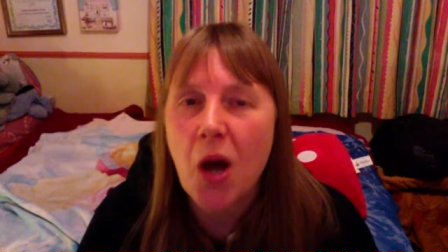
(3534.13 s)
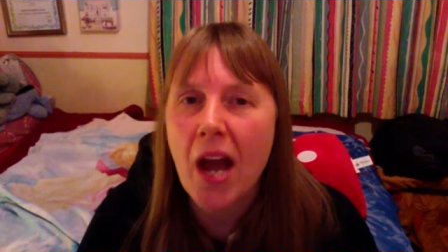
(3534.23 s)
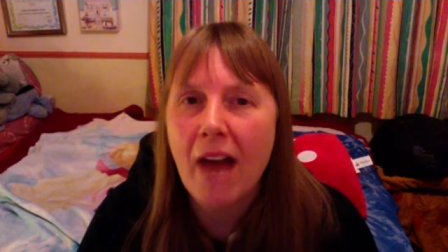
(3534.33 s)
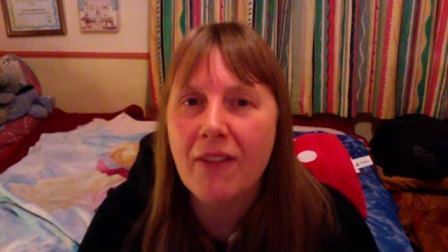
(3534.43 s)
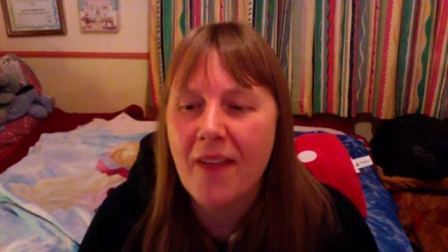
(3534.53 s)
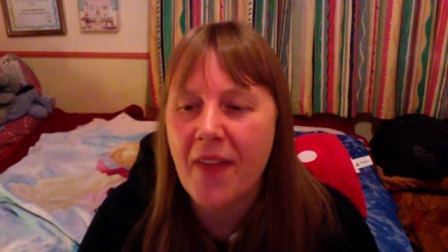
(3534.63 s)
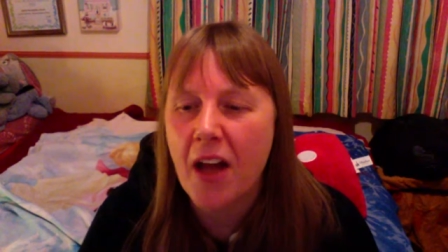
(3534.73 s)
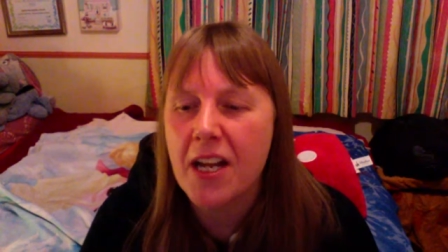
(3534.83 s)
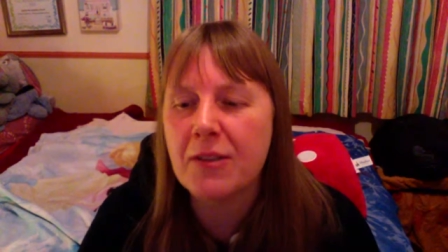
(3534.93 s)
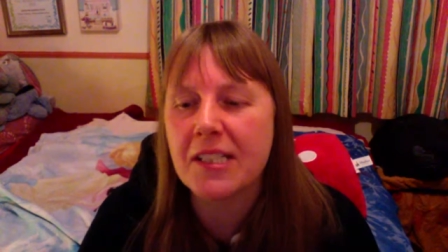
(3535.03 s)
I haven't had that.
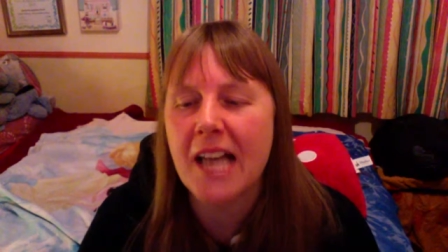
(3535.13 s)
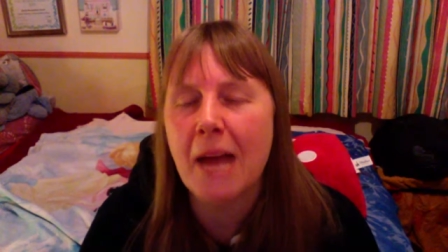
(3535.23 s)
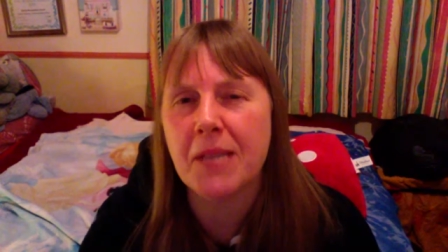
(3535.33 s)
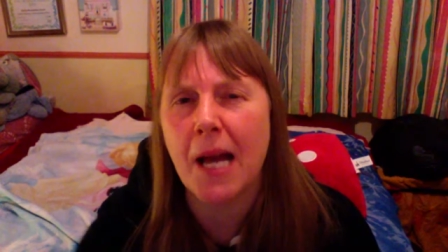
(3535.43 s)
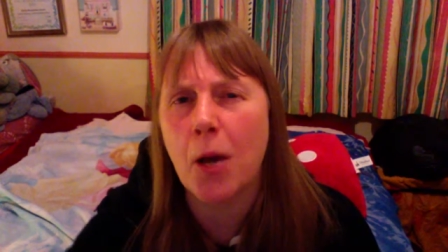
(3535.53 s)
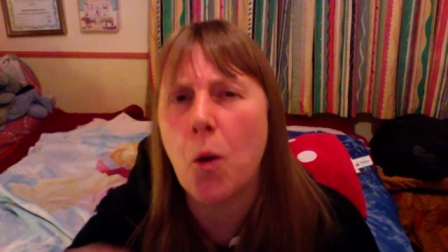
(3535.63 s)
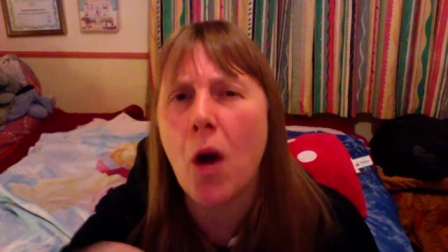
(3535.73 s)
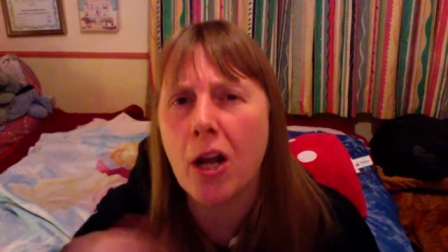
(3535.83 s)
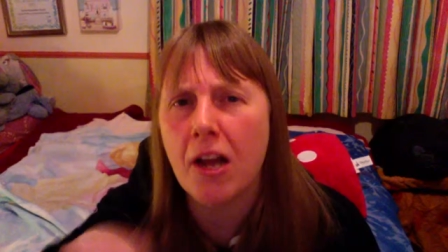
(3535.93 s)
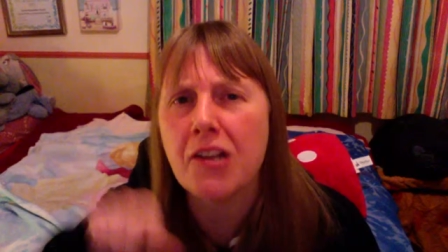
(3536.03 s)
I know Sam's had
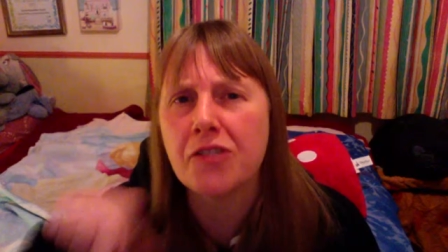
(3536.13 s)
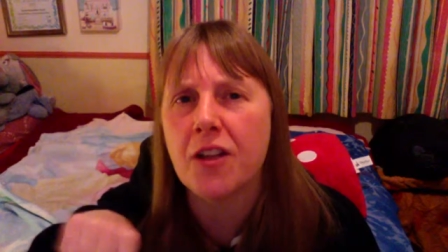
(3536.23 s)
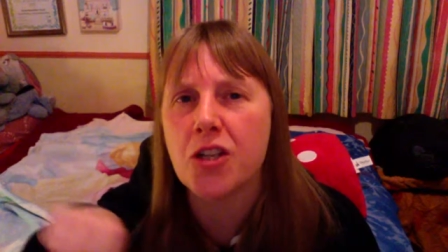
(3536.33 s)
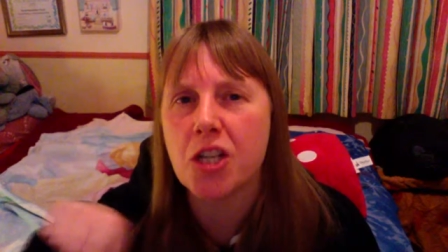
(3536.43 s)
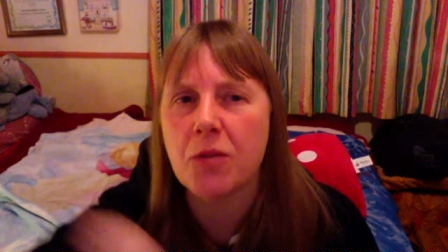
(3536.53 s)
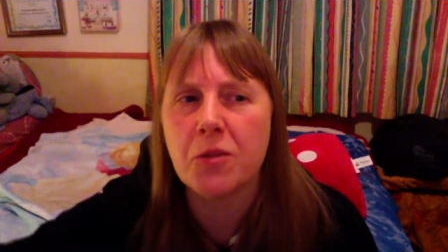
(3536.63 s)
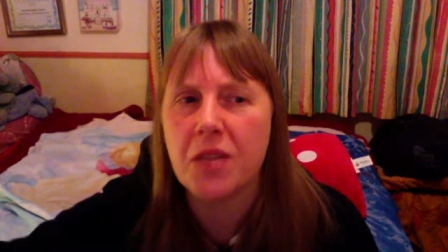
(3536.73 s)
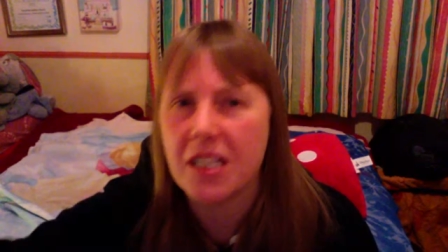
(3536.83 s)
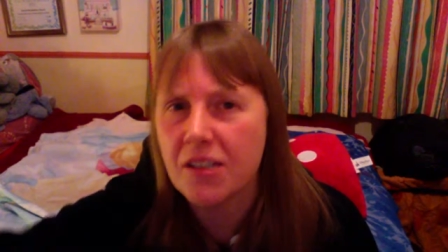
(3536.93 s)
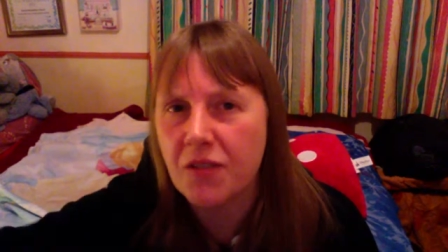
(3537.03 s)
quite close friendships
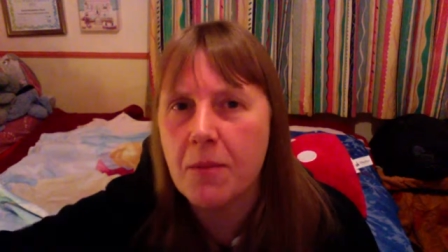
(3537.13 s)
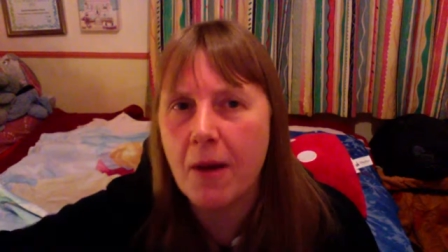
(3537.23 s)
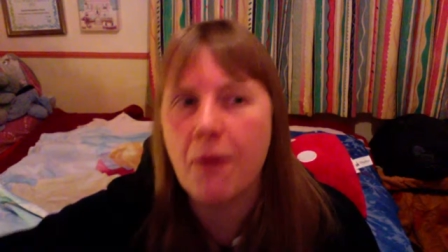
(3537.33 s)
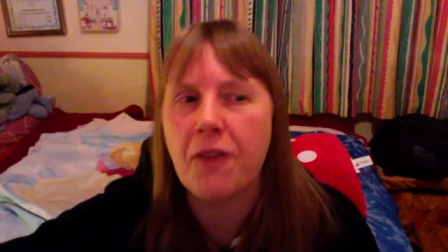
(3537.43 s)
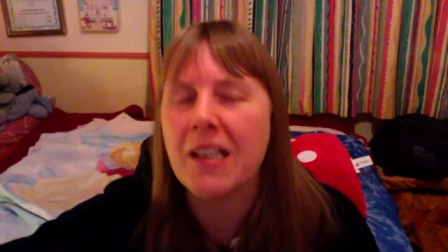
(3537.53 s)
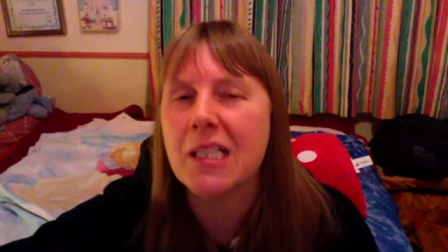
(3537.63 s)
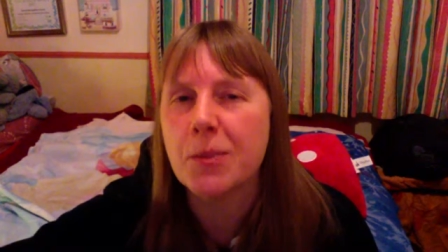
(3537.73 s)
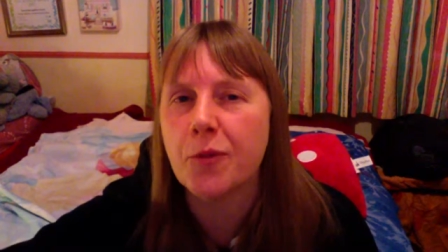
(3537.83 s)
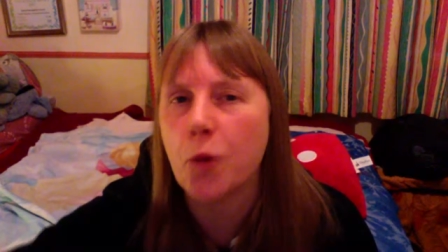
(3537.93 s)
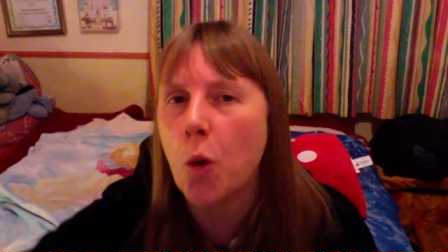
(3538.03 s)
with his female friends
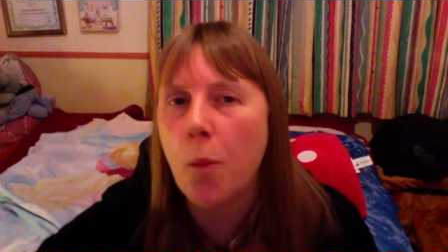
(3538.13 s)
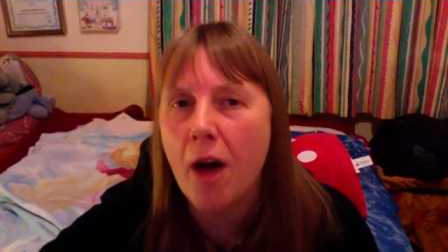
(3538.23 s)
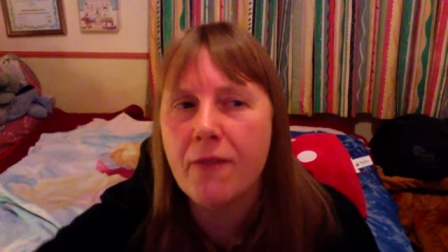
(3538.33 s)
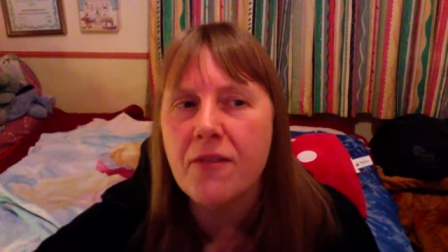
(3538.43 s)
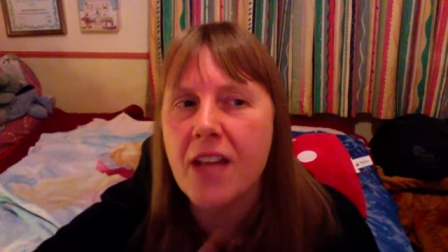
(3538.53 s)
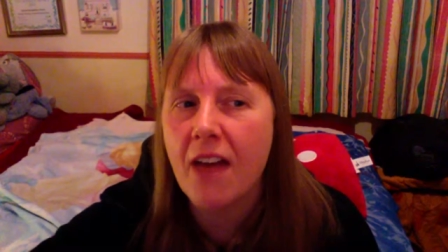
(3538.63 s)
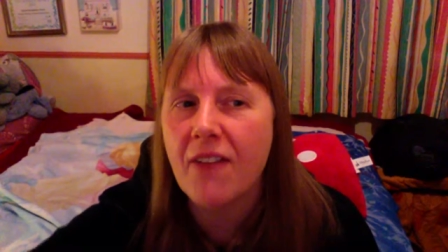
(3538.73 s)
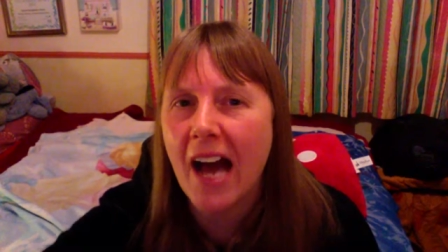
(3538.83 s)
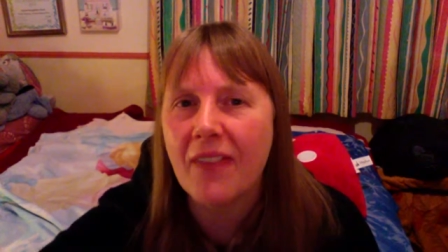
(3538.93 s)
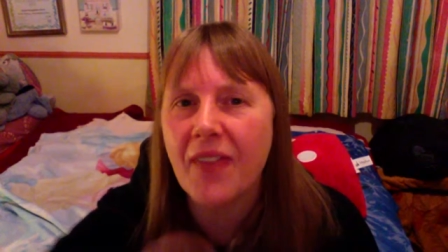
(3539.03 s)
before, but I've
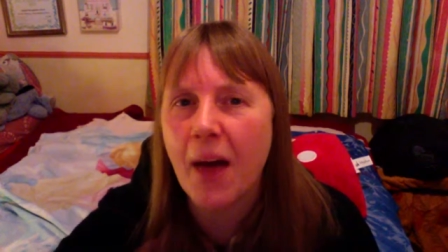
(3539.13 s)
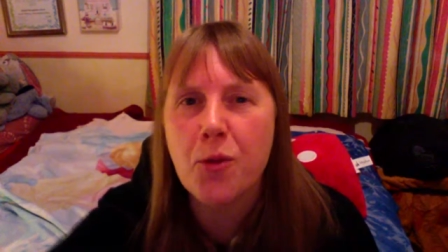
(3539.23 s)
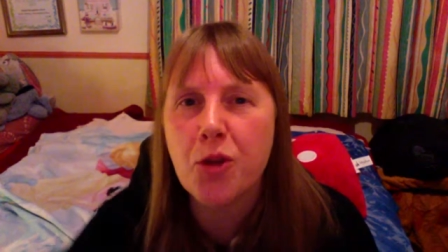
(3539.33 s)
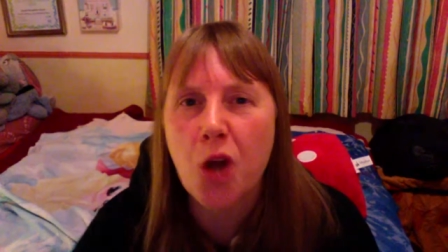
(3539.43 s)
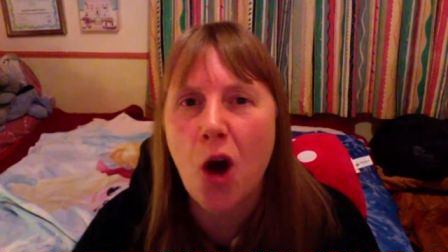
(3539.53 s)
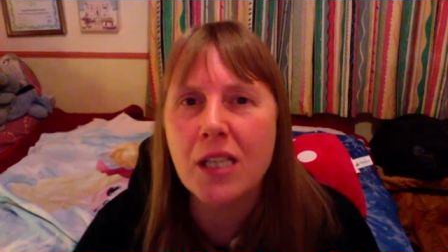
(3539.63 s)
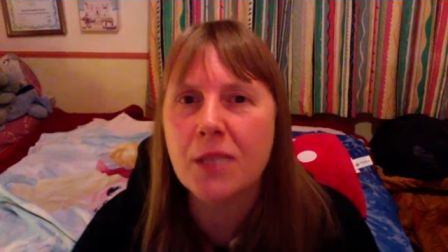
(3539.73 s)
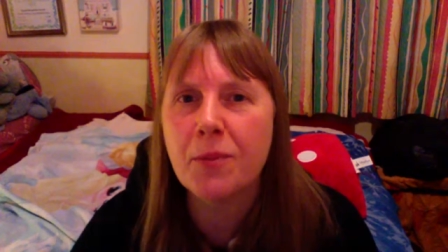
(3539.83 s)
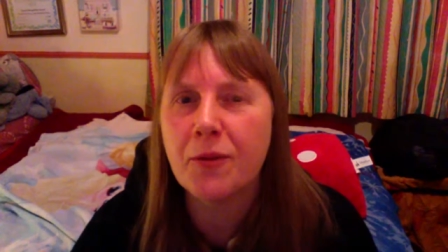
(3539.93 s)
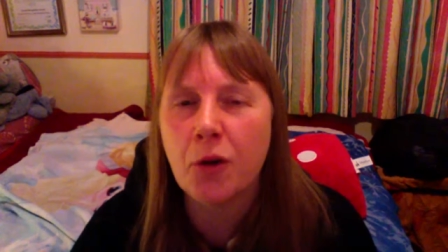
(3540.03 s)
never had that with
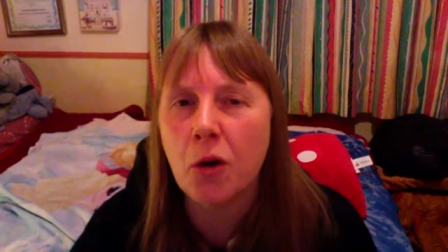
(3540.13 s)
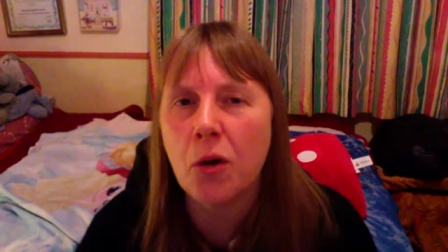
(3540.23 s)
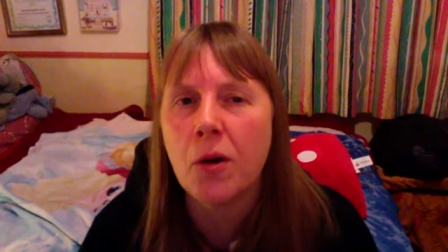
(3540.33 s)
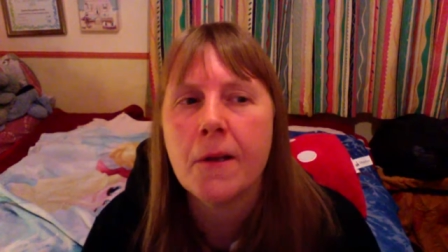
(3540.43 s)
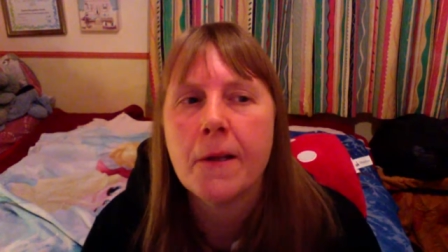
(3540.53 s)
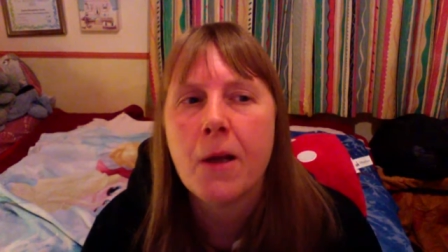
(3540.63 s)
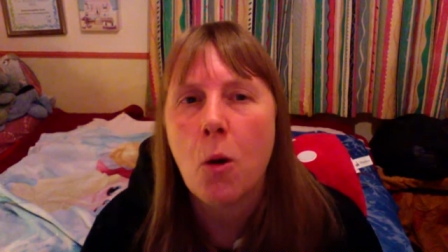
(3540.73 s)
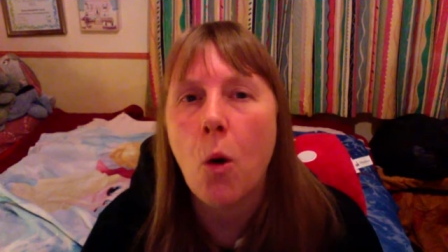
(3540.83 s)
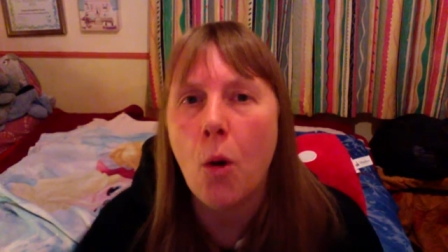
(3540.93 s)
guys before. or